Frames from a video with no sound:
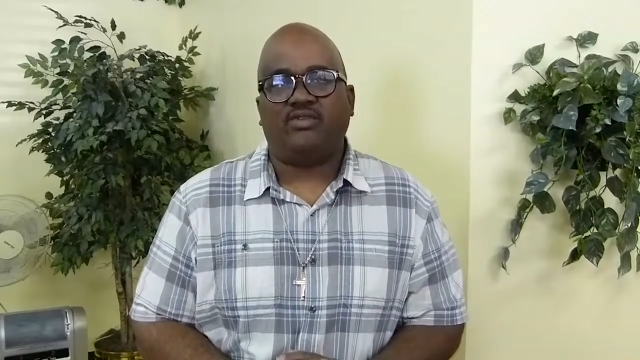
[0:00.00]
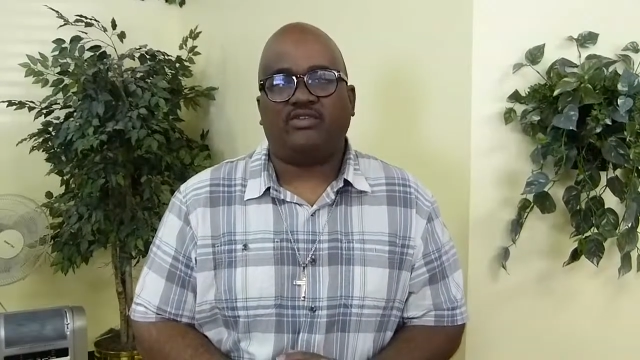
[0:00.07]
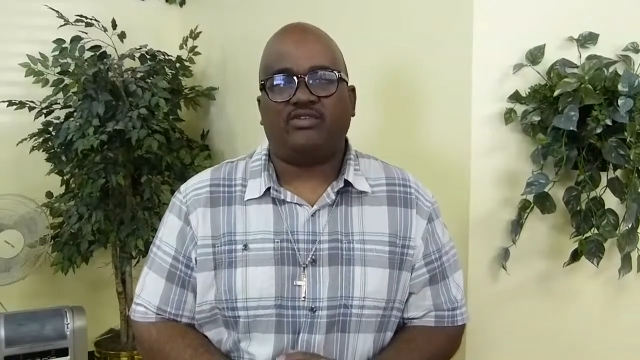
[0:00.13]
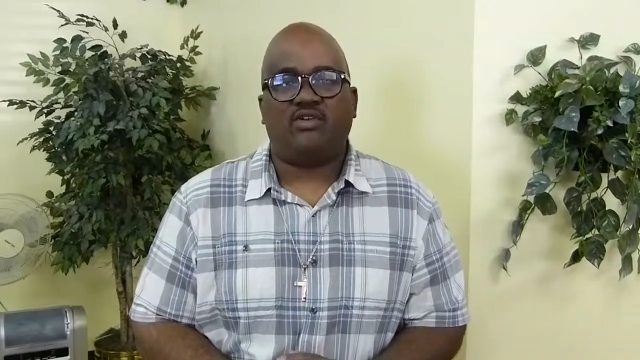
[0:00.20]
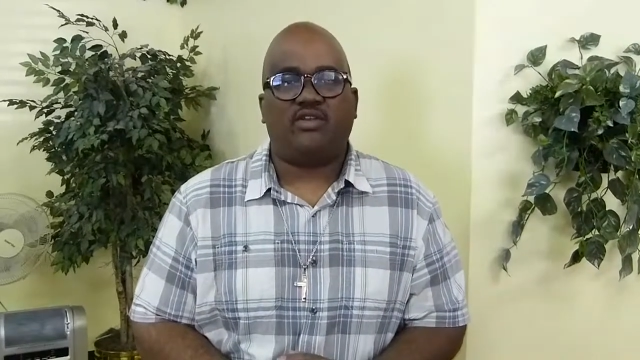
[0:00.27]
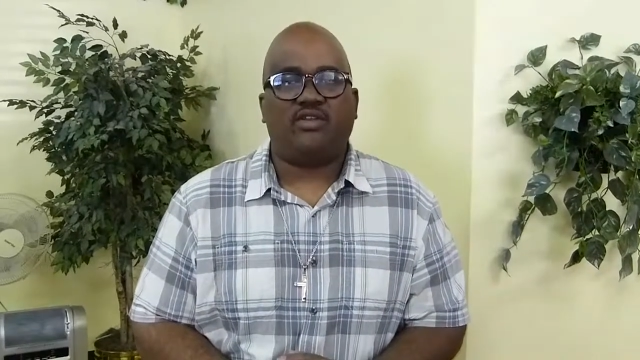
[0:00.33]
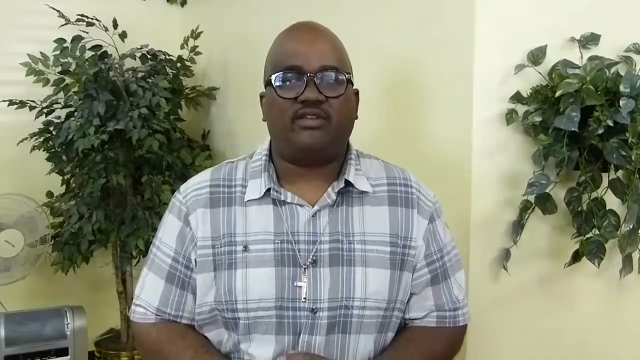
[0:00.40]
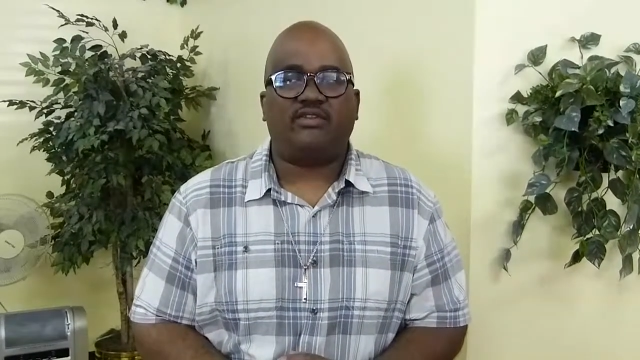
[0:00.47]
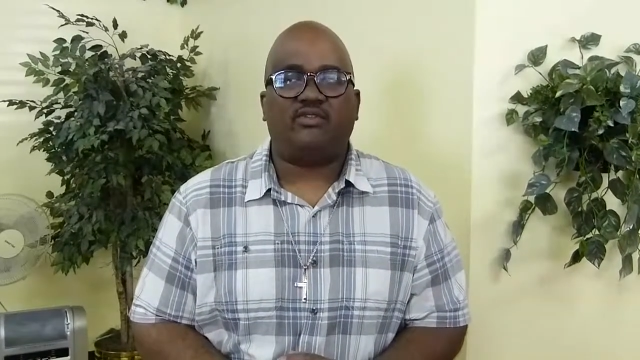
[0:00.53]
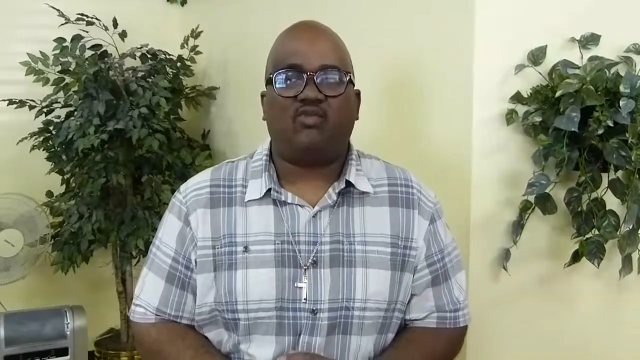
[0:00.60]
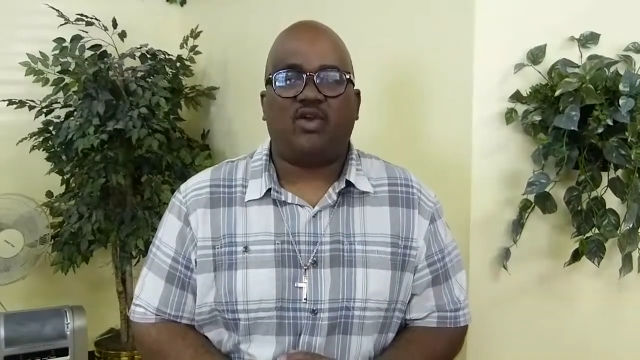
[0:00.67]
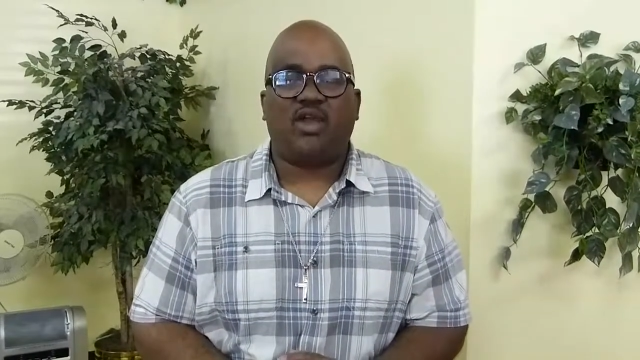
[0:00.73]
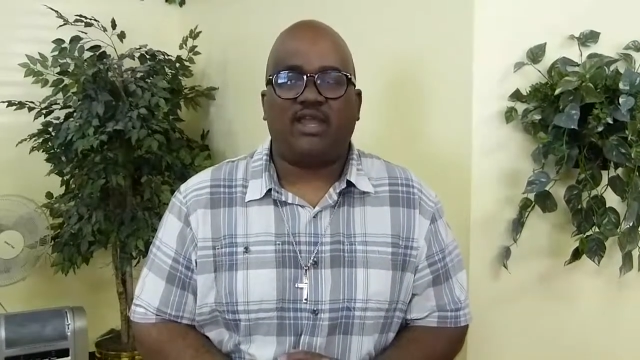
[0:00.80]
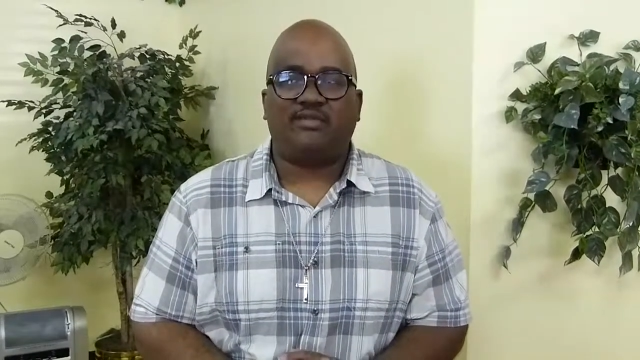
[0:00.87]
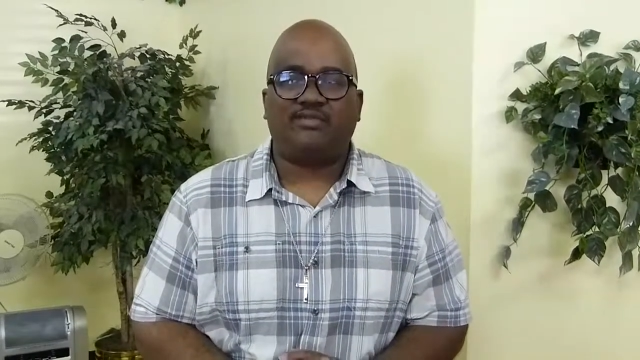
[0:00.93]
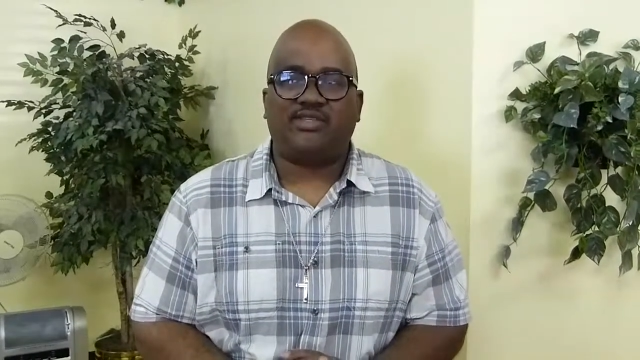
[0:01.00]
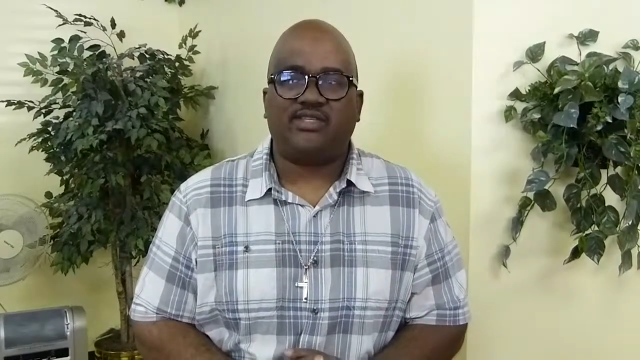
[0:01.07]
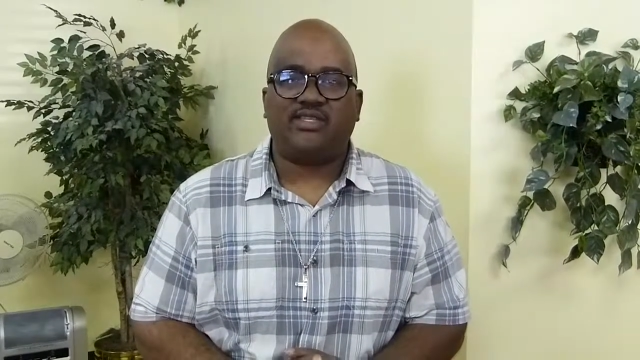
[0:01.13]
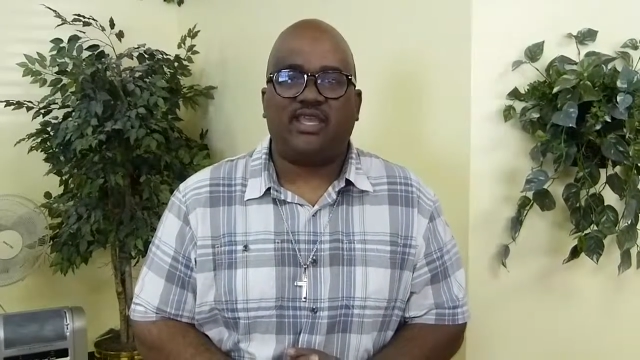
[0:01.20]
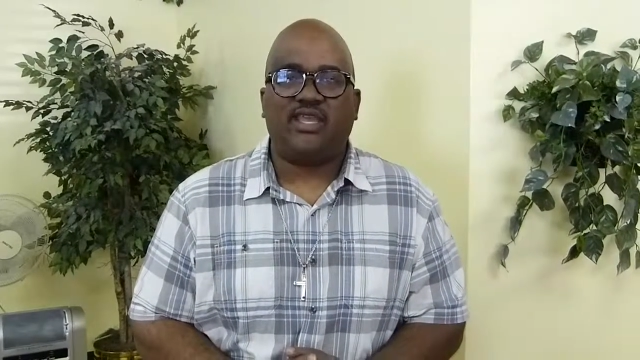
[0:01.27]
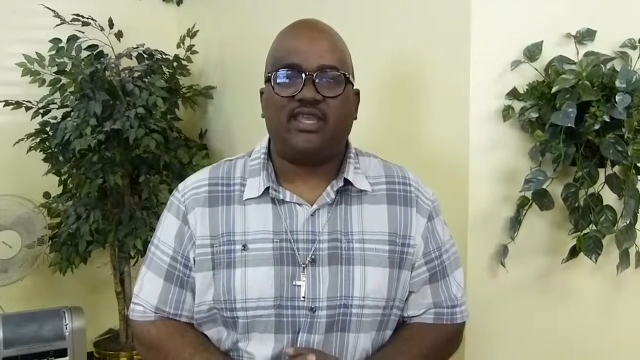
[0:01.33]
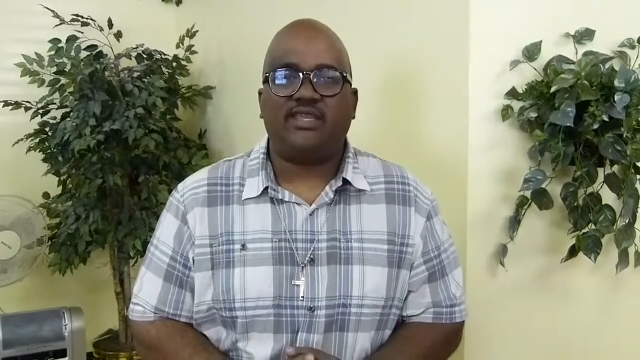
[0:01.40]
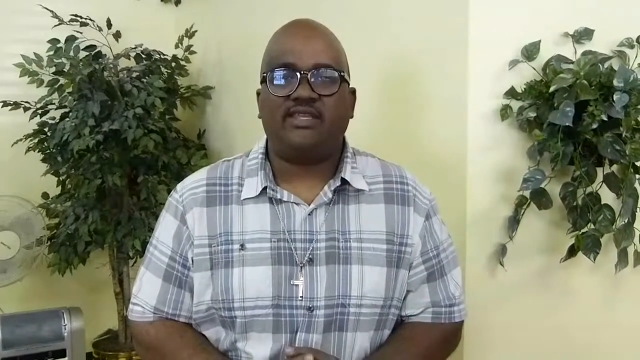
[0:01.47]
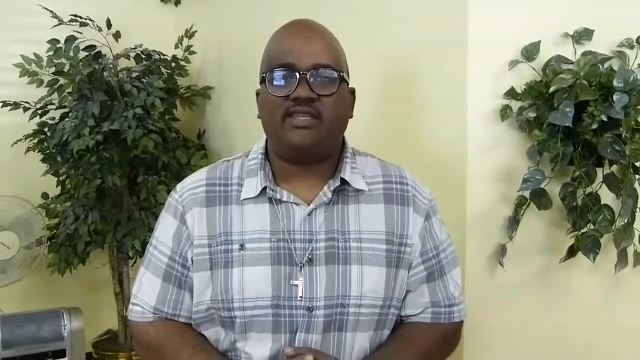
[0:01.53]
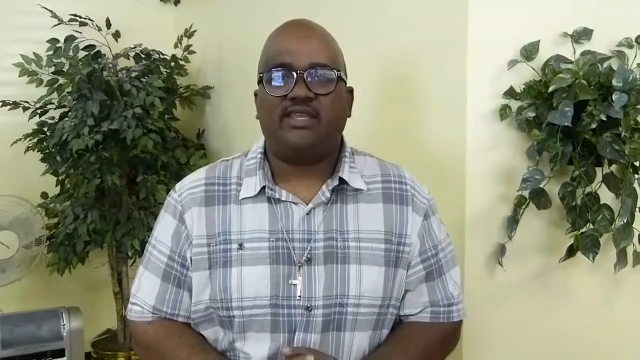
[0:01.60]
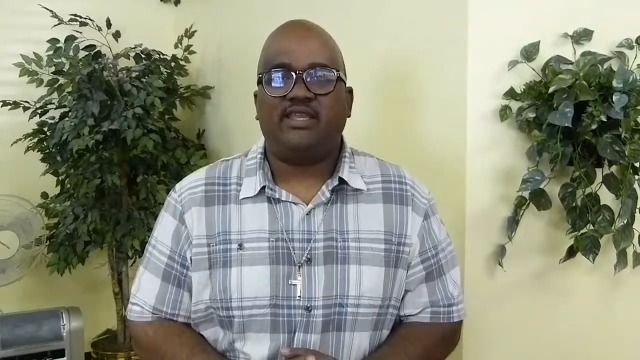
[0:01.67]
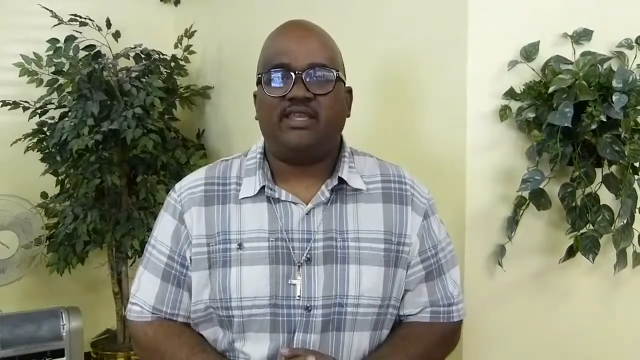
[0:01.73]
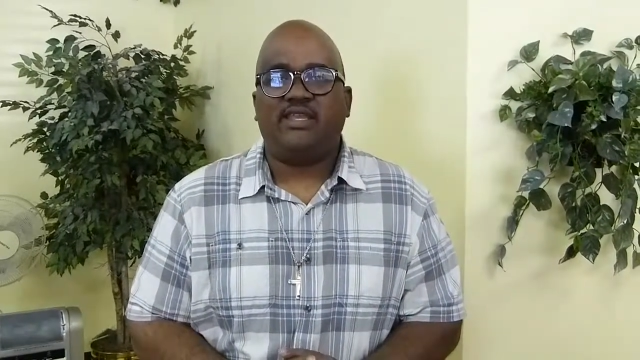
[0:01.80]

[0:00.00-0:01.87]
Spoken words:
We started in the YMCA